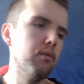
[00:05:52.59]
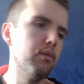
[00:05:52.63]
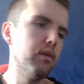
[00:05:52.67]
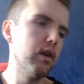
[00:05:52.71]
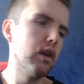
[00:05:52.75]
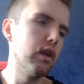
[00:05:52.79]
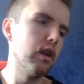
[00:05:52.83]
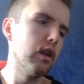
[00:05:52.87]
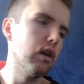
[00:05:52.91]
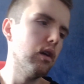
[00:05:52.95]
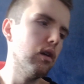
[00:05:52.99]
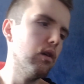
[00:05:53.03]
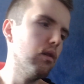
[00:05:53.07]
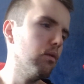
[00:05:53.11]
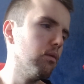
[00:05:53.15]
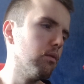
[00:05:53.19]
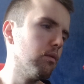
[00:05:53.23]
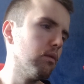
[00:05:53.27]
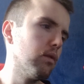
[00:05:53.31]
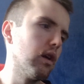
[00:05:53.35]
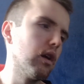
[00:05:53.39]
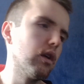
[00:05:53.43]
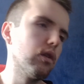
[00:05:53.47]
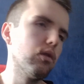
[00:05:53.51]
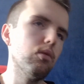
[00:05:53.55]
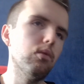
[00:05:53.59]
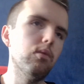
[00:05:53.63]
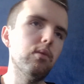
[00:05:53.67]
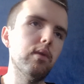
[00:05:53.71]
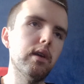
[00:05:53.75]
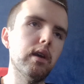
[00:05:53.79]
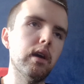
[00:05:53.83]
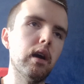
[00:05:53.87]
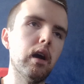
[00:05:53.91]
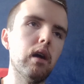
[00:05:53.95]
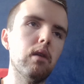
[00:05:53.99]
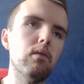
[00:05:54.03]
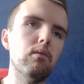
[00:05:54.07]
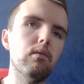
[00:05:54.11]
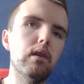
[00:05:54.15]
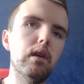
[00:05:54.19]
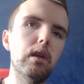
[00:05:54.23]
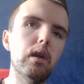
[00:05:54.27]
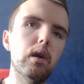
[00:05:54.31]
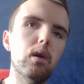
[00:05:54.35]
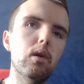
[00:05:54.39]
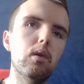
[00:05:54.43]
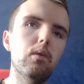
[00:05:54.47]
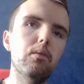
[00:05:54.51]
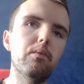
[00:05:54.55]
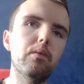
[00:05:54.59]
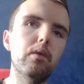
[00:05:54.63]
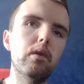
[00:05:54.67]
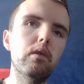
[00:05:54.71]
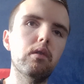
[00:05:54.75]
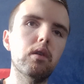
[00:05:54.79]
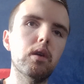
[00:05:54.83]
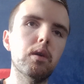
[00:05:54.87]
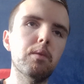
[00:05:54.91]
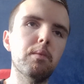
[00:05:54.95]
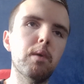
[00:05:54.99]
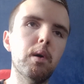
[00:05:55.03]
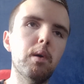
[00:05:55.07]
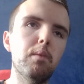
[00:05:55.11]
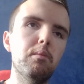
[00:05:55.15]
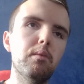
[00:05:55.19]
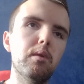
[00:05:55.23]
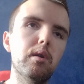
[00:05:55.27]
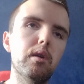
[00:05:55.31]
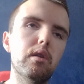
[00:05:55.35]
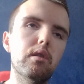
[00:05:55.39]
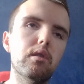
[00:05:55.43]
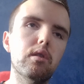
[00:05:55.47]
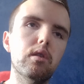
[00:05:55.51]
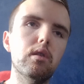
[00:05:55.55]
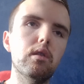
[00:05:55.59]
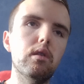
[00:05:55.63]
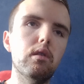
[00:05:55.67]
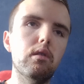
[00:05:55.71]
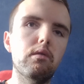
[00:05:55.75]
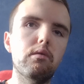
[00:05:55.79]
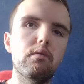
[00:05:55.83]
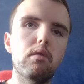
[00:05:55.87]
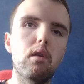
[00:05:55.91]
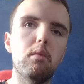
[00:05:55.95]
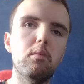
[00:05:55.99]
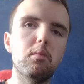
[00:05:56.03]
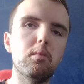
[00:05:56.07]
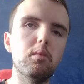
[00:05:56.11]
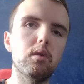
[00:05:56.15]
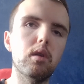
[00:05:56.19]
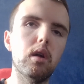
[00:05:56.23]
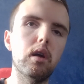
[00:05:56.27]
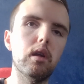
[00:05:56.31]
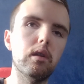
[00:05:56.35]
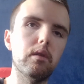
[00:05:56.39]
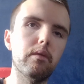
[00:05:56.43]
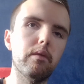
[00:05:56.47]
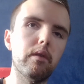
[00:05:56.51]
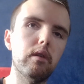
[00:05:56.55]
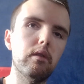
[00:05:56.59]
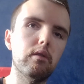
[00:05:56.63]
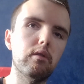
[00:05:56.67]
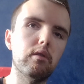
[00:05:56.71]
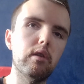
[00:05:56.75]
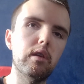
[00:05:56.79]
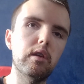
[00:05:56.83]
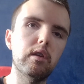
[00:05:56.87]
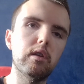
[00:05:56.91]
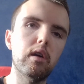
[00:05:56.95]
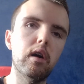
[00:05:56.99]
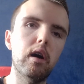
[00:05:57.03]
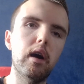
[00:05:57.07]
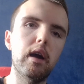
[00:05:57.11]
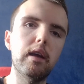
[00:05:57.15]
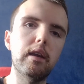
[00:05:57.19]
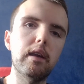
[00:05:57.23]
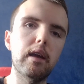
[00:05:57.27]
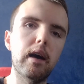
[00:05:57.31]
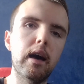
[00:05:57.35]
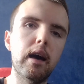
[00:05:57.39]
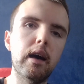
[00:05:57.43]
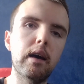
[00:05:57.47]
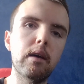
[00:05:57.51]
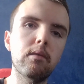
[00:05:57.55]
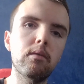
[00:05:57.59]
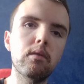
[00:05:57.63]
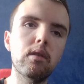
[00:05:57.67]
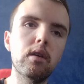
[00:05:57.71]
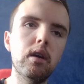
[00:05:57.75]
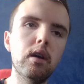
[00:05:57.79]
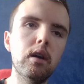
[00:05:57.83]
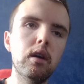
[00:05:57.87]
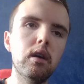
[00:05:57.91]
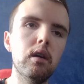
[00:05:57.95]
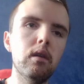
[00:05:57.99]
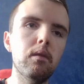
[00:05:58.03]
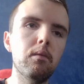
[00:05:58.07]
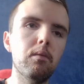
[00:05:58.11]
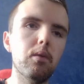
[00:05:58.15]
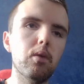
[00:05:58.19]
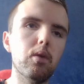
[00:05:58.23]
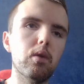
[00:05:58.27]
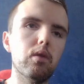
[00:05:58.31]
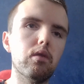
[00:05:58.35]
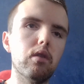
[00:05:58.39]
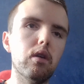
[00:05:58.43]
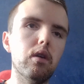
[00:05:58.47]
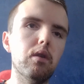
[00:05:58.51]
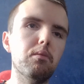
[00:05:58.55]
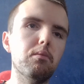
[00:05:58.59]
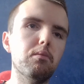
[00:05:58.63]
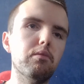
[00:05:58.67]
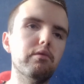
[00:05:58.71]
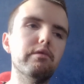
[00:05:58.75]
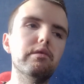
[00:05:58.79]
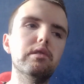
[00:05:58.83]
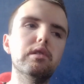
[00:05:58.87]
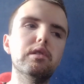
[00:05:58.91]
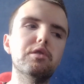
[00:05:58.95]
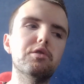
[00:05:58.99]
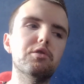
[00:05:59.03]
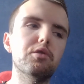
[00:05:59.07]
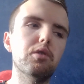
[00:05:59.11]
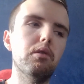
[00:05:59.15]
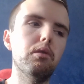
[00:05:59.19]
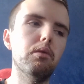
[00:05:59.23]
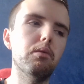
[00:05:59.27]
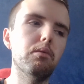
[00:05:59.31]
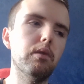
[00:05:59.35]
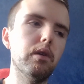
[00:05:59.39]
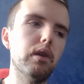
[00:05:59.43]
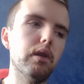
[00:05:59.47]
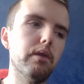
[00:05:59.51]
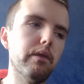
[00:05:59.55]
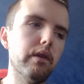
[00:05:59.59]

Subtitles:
you know, that's all we can really hope for at the moment, is that this trouble does eventually die down, which I'm pretty sure it will